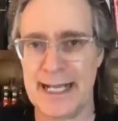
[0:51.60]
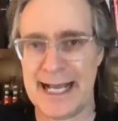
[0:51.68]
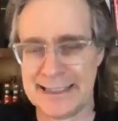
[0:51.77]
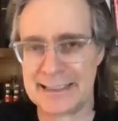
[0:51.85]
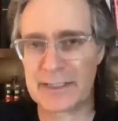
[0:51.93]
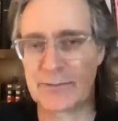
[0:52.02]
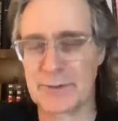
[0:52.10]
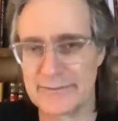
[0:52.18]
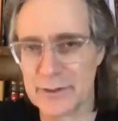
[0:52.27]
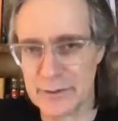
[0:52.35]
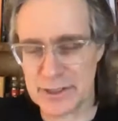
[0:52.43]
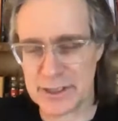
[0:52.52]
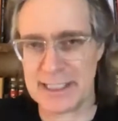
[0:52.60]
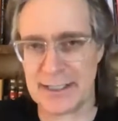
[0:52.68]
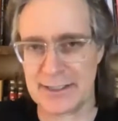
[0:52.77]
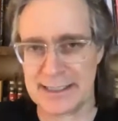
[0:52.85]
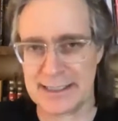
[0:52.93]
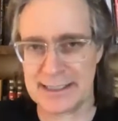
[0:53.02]
as the
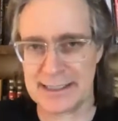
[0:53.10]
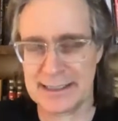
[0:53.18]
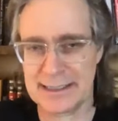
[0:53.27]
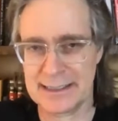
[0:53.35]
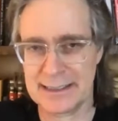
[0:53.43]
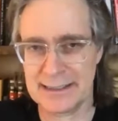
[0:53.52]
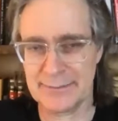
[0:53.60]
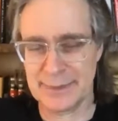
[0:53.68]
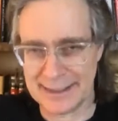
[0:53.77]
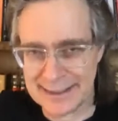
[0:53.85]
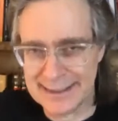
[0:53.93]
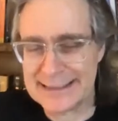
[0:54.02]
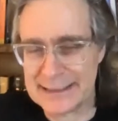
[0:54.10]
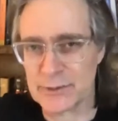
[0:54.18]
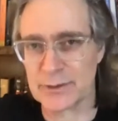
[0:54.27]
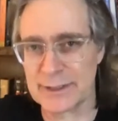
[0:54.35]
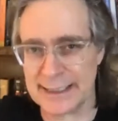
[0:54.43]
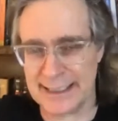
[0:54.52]
revolutionaries, but
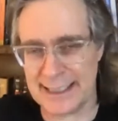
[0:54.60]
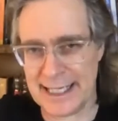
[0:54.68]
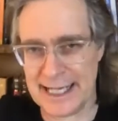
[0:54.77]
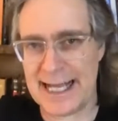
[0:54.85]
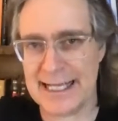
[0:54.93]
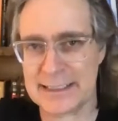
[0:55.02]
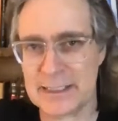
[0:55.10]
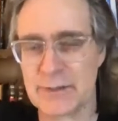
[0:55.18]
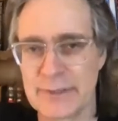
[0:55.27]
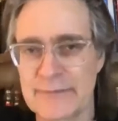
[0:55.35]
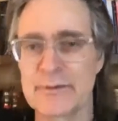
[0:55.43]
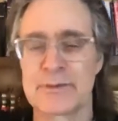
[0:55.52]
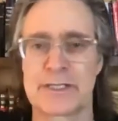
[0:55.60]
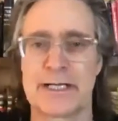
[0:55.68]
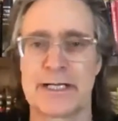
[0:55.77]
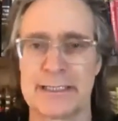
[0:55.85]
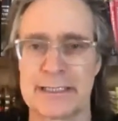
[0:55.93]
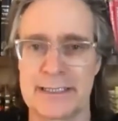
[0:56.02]
literally as the
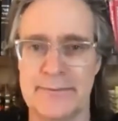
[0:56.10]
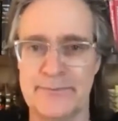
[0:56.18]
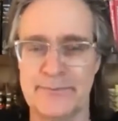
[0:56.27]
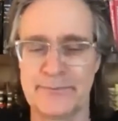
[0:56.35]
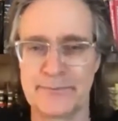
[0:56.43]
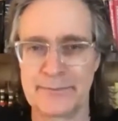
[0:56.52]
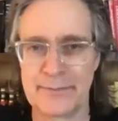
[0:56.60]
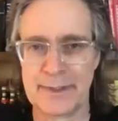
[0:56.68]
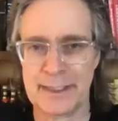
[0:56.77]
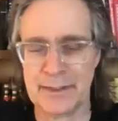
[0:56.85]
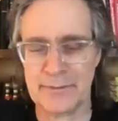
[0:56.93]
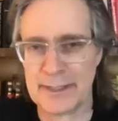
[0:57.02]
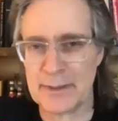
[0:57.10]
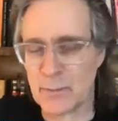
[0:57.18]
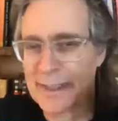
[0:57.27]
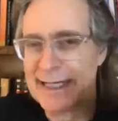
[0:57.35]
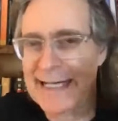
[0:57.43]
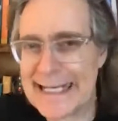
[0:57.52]
revolutionaries, right?
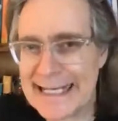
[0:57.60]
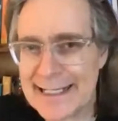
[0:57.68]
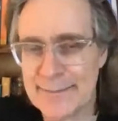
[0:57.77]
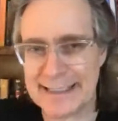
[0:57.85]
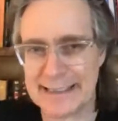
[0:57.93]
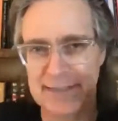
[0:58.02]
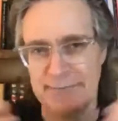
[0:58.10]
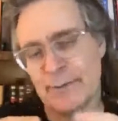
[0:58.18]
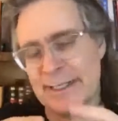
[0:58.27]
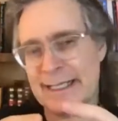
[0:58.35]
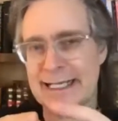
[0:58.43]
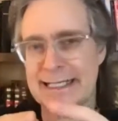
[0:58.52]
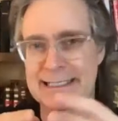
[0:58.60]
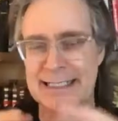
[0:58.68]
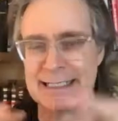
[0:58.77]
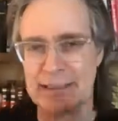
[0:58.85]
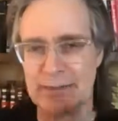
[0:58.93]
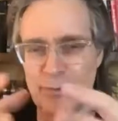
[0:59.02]
What animates, if you want to get a
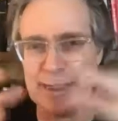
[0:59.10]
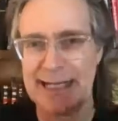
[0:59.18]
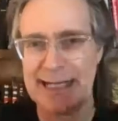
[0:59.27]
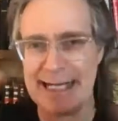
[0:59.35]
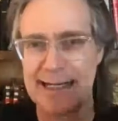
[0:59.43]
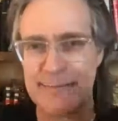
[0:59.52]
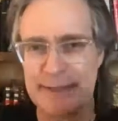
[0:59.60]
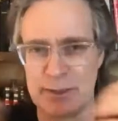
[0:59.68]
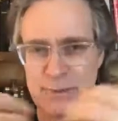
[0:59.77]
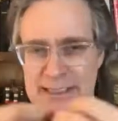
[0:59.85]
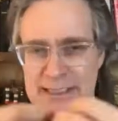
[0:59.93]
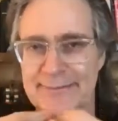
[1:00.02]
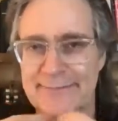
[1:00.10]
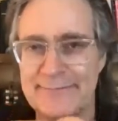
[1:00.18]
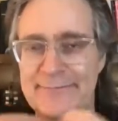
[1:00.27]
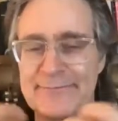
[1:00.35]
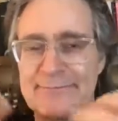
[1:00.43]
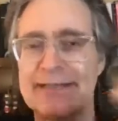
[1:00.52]
sense of what animates, what's the
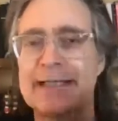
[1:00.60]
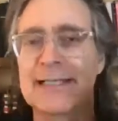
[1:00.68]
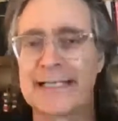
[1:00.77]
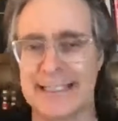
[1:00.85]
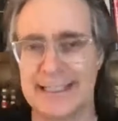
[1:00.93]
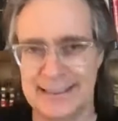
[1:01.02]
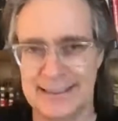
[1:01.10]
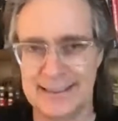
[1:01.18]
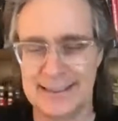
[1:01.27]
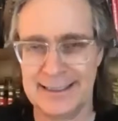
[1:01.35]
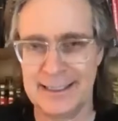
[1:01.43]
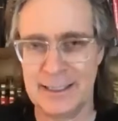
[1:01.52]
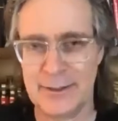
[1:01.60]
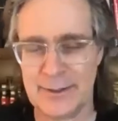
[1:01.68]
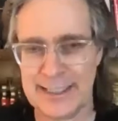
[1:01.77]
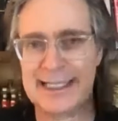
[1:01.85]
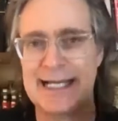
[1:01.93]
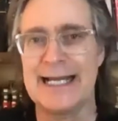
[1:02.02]
feeling,
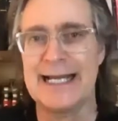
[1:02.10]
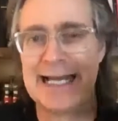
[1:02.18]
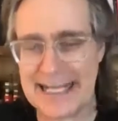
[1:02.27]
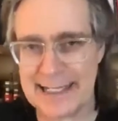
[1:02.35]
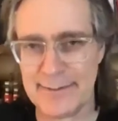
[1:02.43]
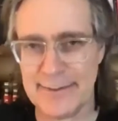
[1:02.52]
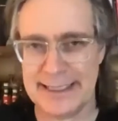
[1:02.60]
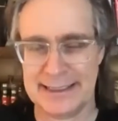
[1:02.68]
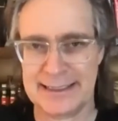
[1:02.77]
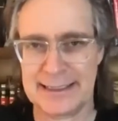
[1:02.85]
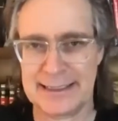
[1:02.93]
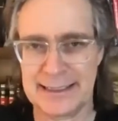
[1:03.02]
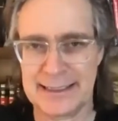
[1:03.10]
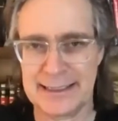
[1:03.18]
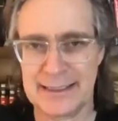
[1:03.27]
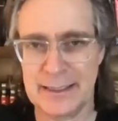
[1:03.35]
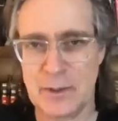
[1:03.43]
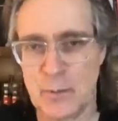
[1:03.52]
right, that animates
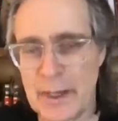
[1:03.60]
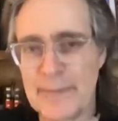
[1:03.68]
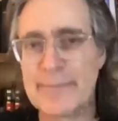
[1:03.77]
One